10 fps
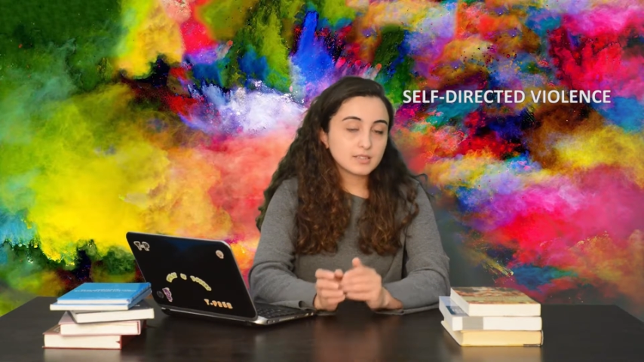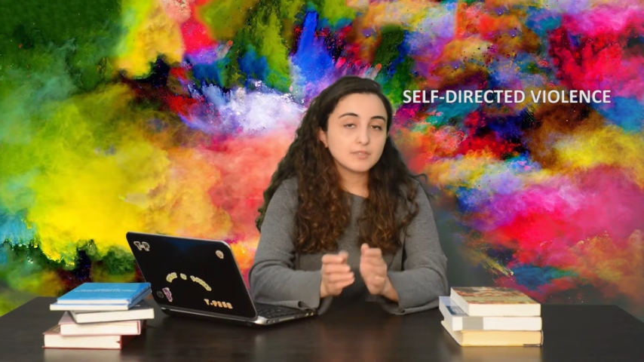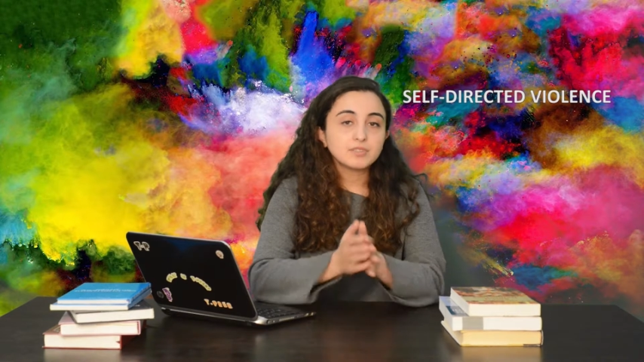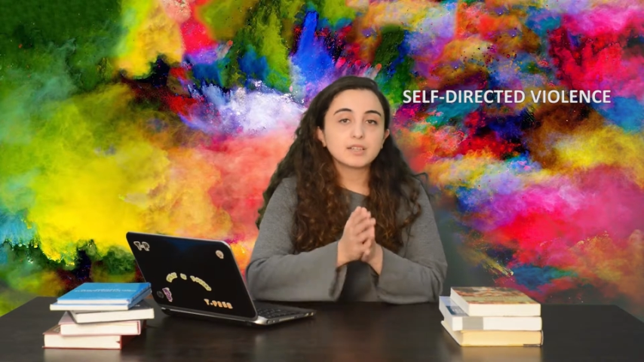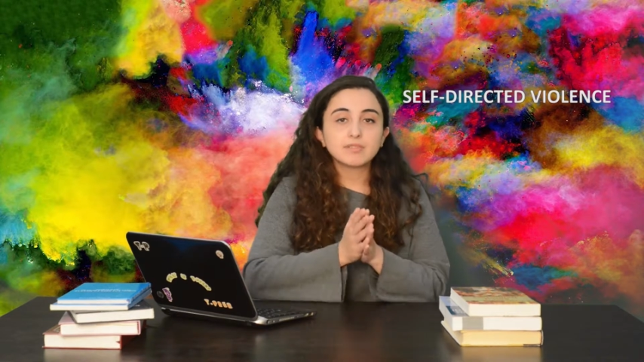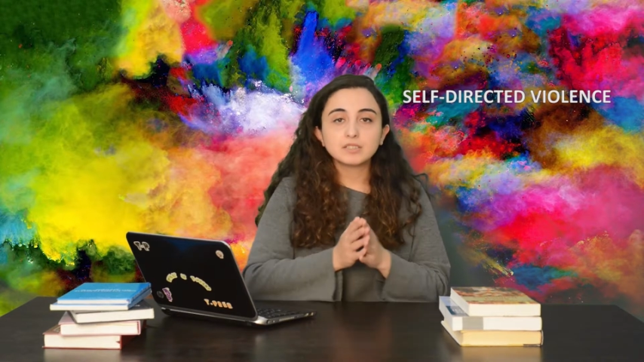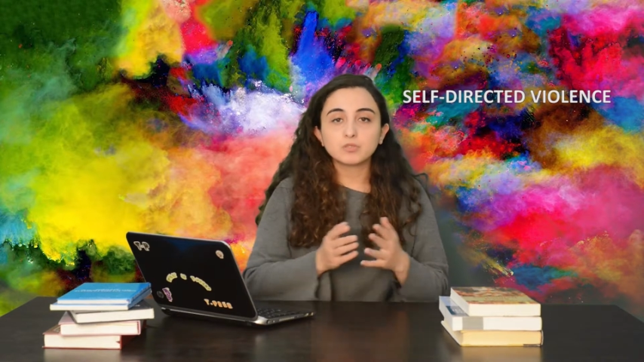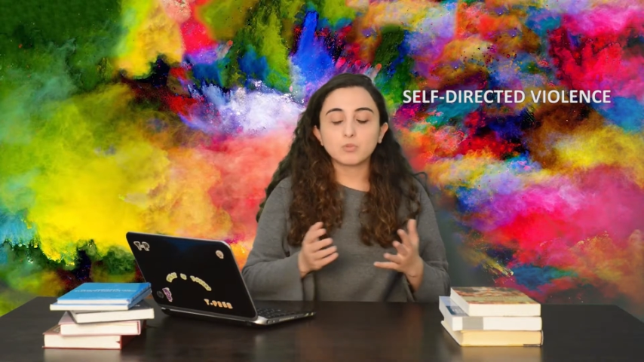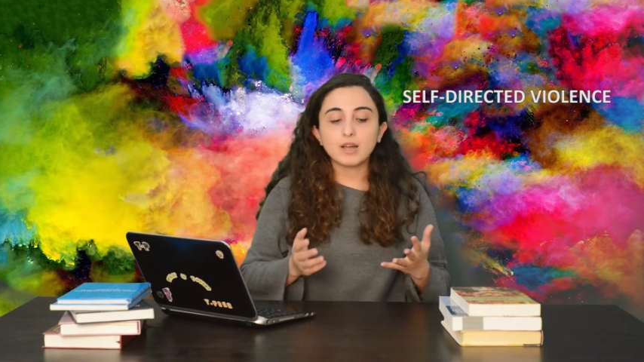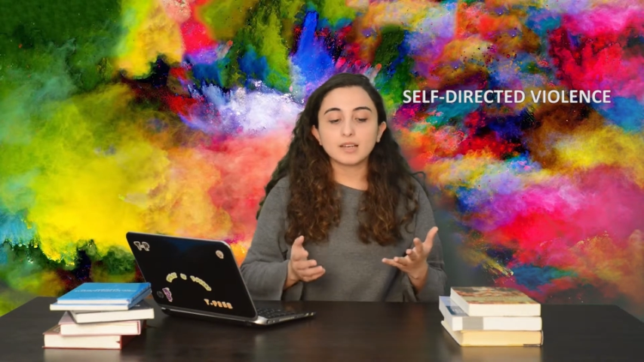
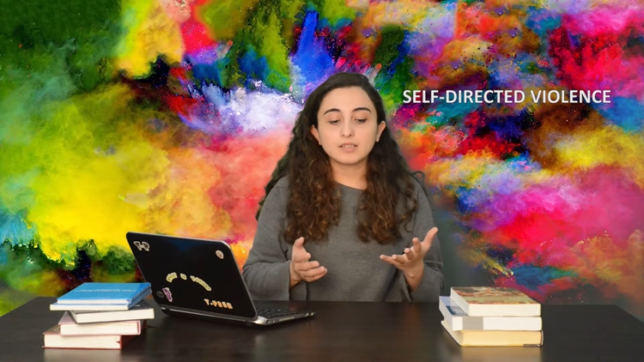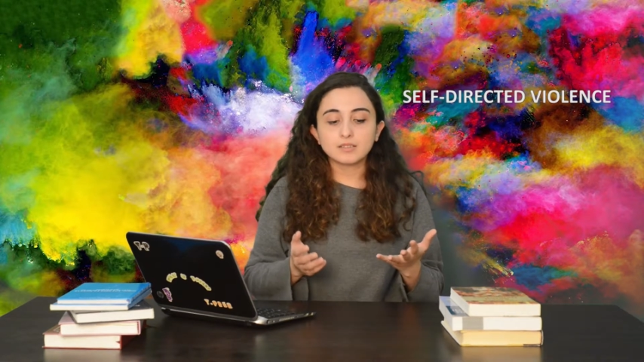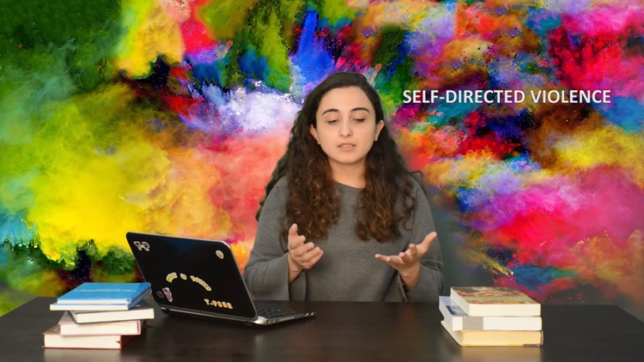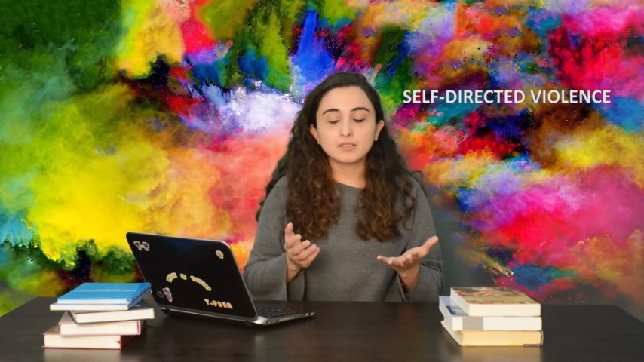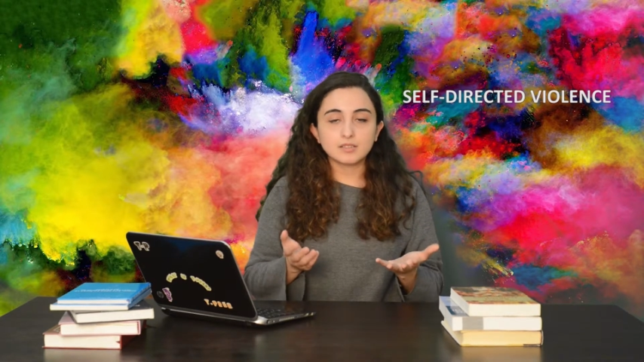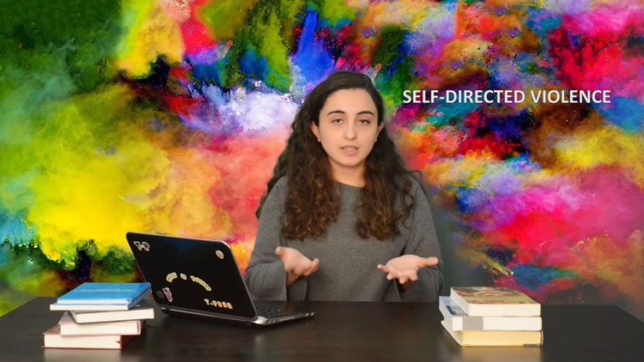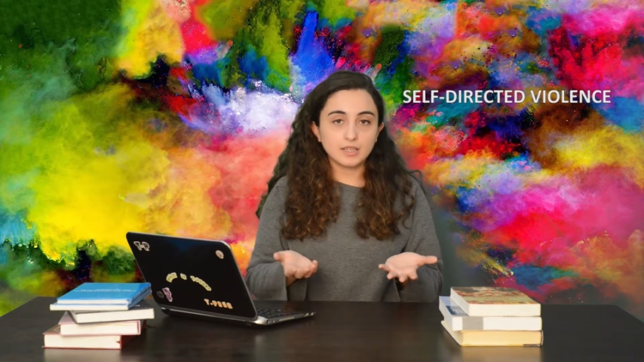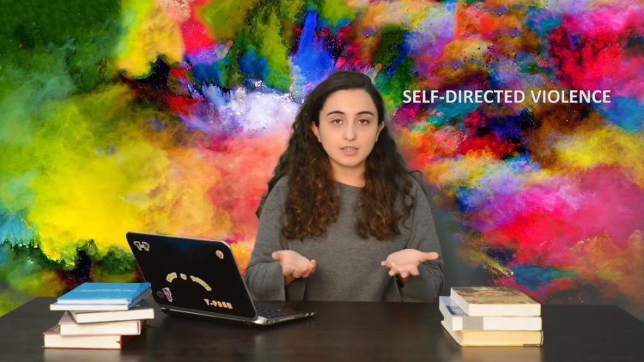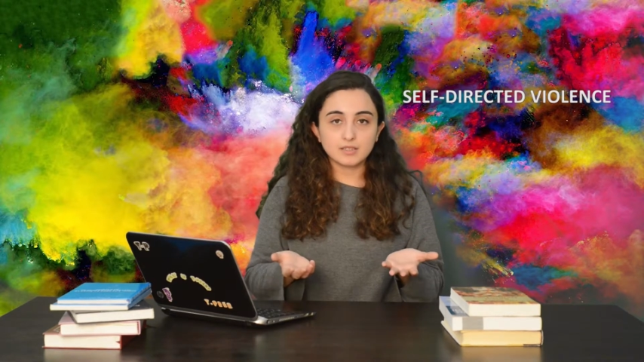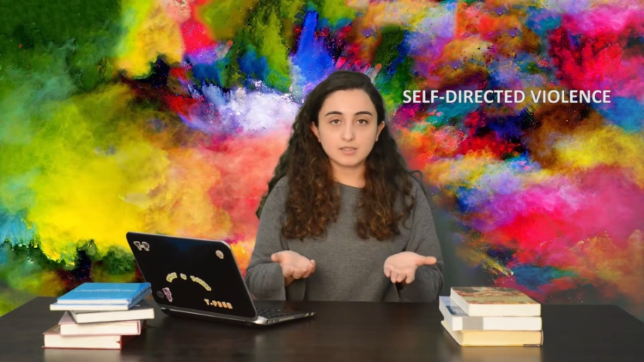Self-directed violence
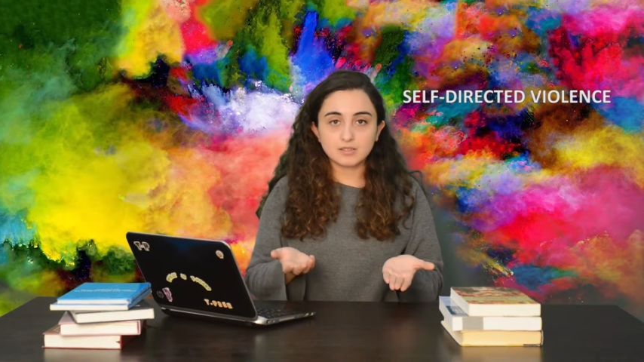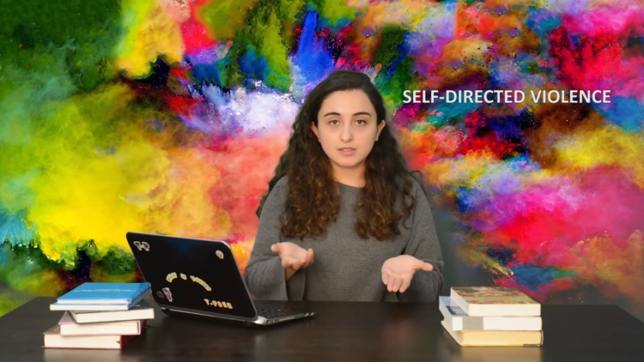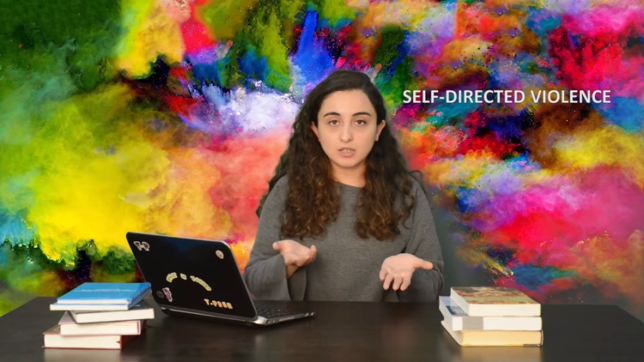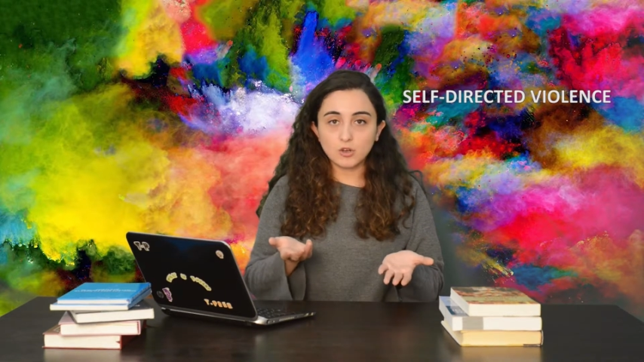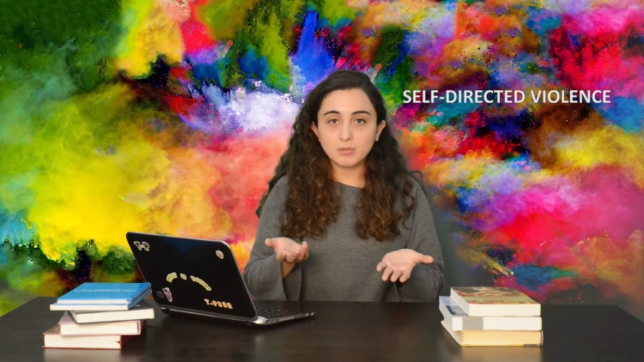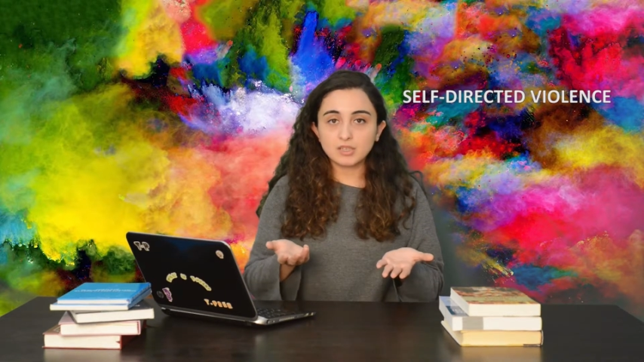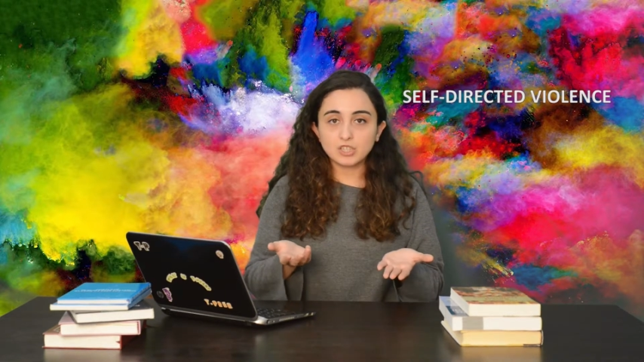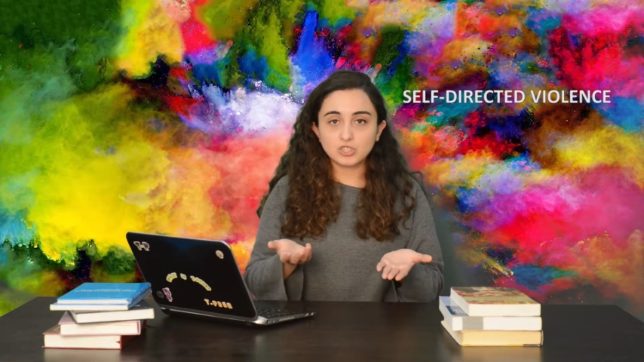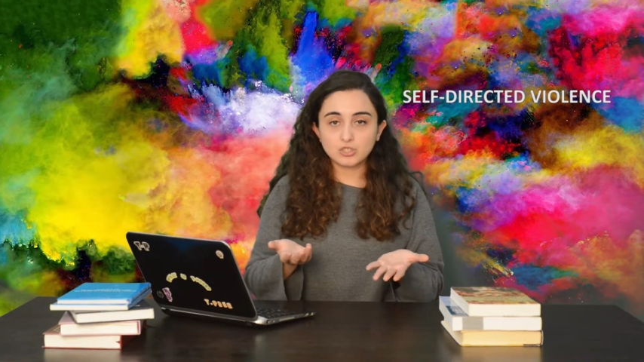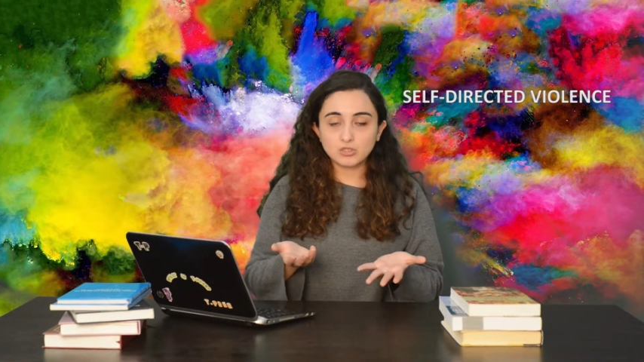is the
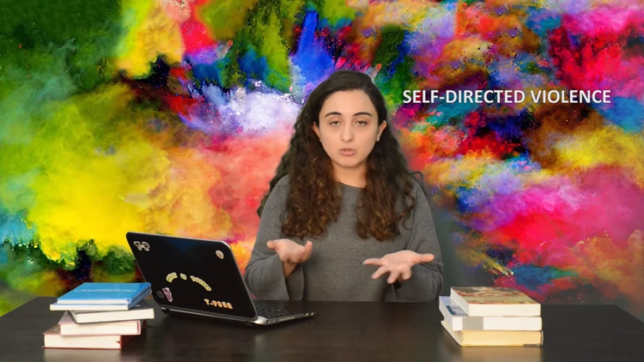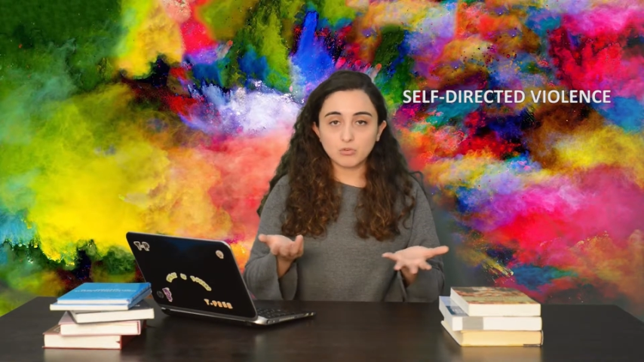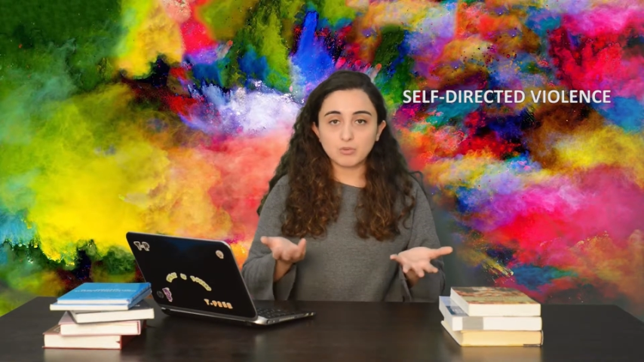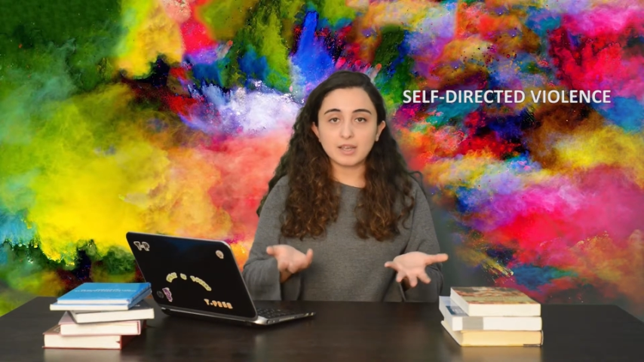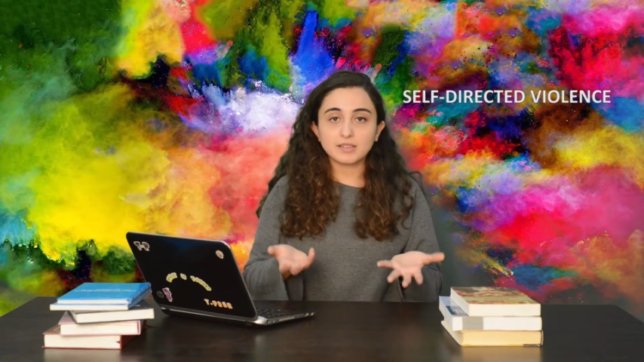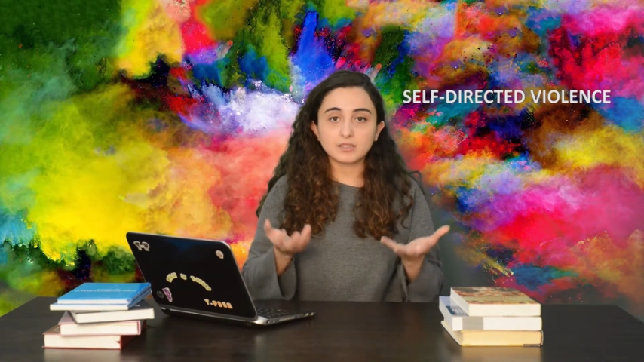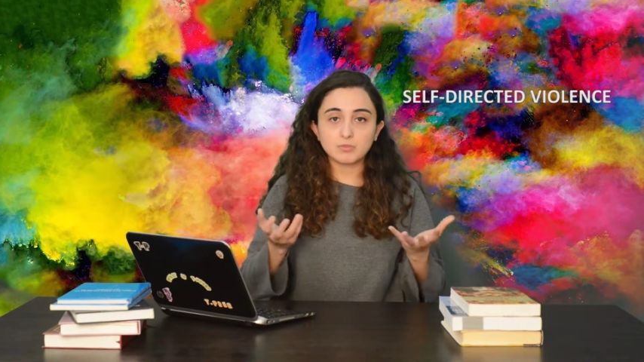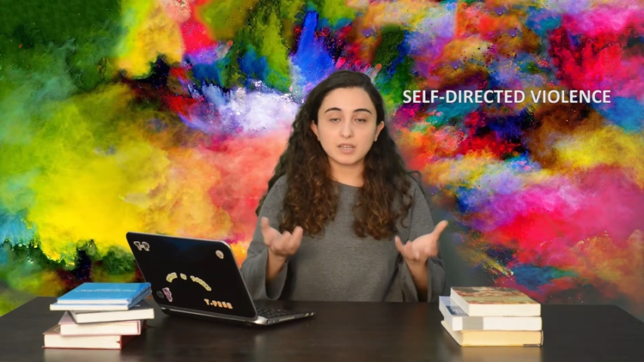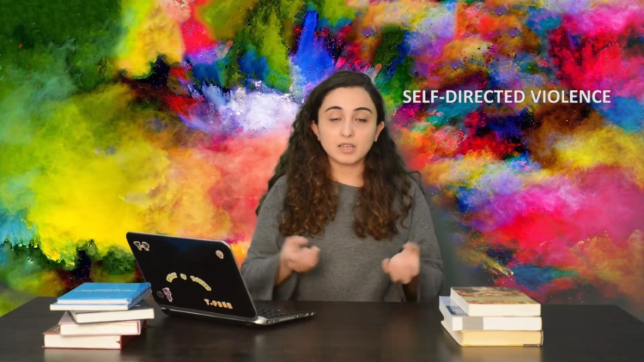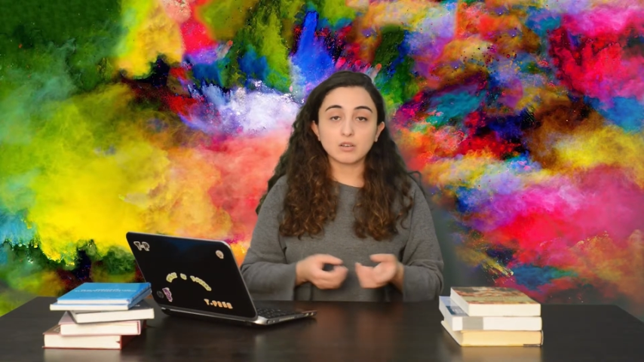combination of
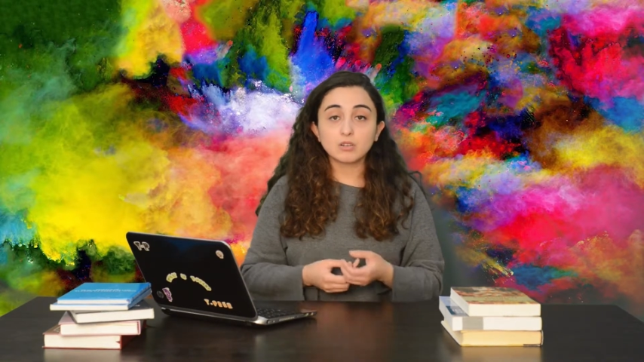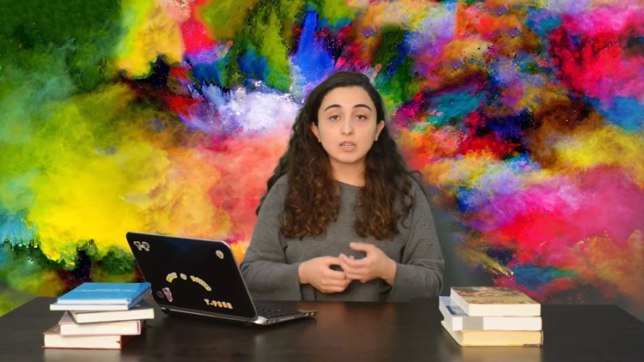violence where